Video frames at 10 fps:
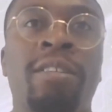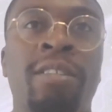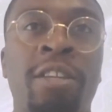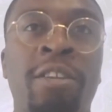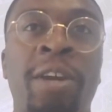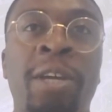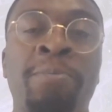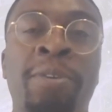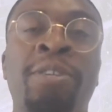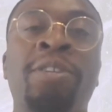Senior
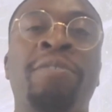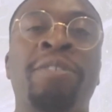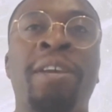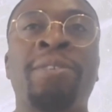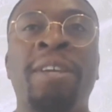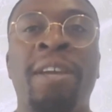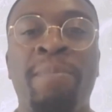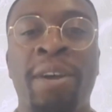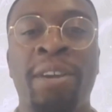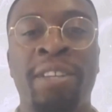Vice President of Sales
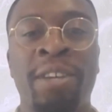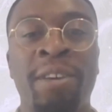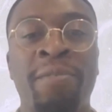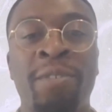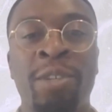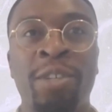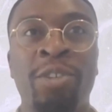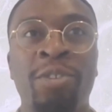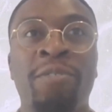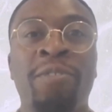and Marketing at
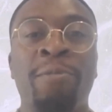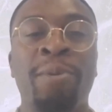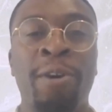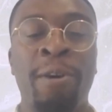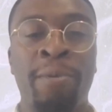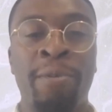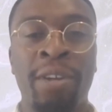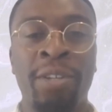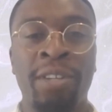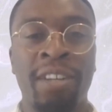Virginia Transformer
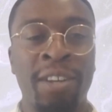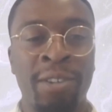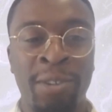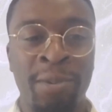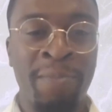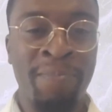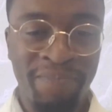Corporation. Hi, Joshua.